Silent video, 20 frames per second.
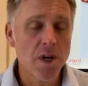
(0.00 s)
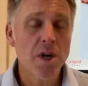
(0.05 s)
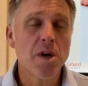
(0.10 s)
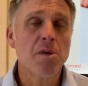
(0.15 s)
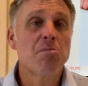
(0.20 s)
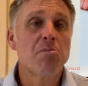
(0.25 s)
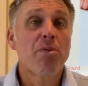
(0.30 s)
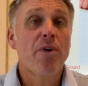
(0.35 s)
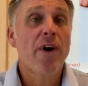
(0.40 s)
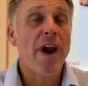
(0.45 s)

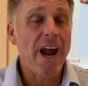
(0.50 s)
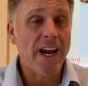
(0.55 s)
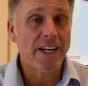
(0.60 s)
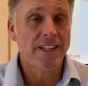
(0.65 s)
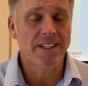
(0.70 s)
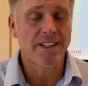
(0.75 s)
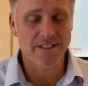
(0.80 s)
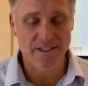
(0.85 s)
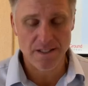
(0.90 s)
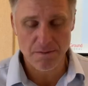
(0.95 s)

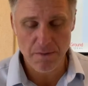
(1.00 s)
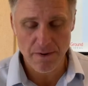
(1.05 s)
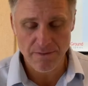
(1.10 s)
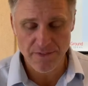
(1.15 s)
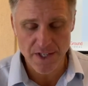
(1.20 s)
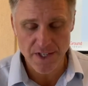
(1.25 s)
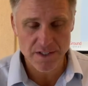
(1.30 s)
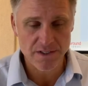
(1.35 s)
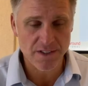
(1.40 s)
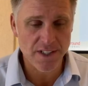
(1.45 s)
practice some of
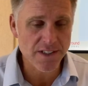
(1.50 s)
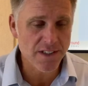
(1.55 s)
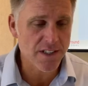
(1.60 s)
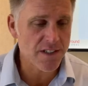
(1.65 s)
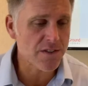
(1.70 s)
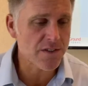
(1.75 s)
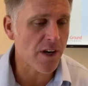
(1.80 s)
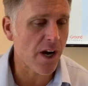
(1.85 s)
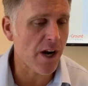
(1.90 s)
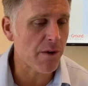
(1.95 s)
this. Let's get
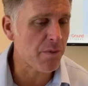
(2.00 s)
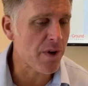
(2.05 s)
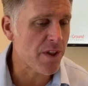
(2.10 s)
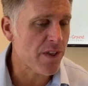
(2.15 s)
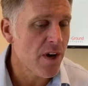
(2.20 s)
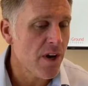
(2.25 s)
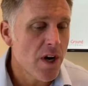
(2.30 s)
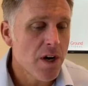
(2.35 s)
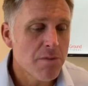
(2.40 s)
started with